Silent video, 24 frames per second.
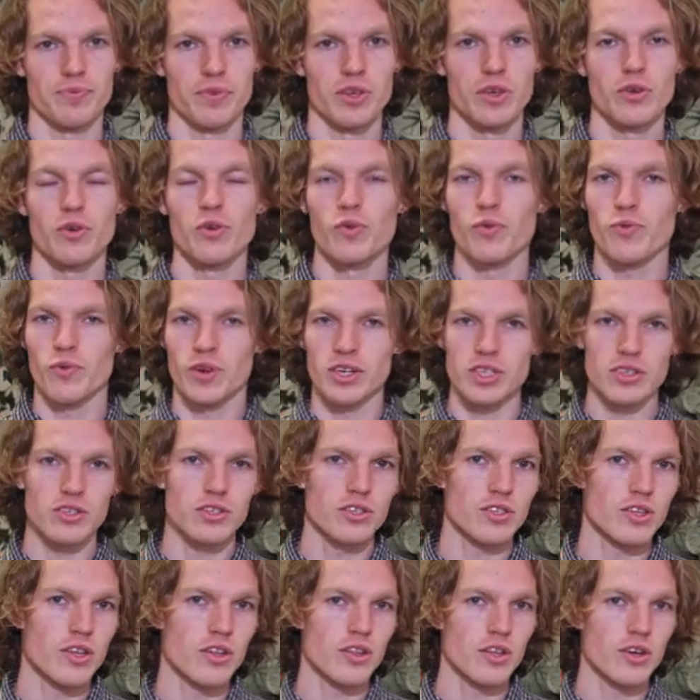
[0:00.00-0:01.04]
You
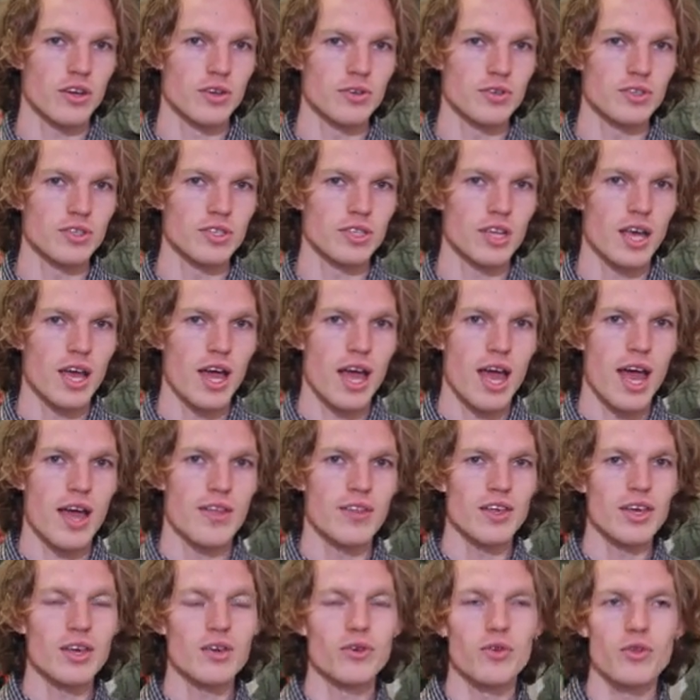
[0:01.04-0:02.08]
register those, and
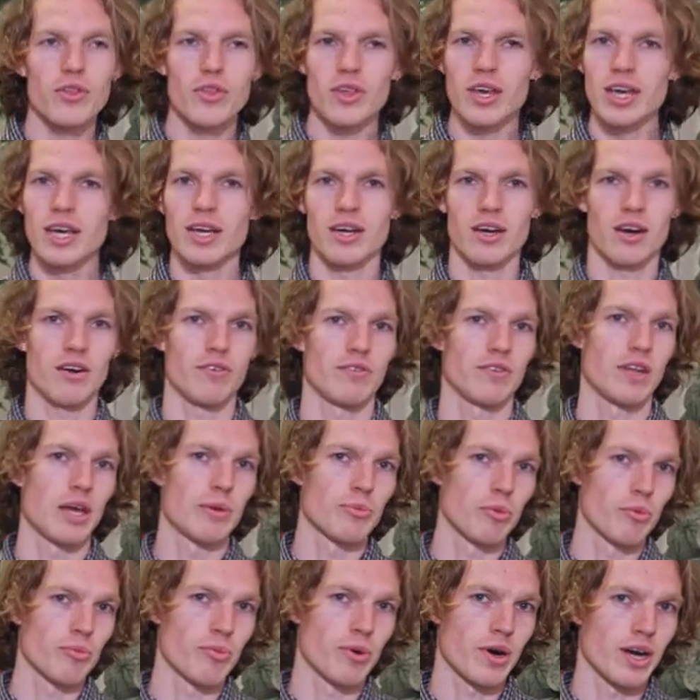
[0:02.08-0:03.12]
then you think of an
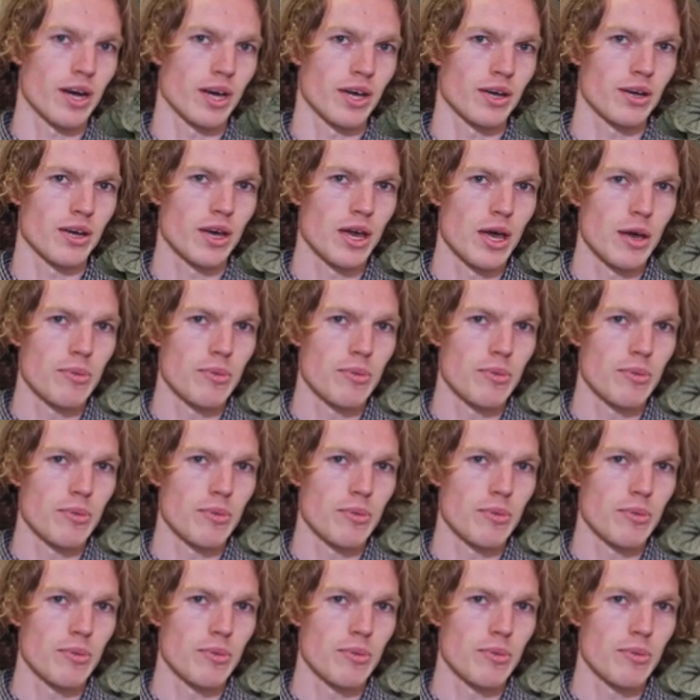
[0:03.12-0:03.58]
apple pie,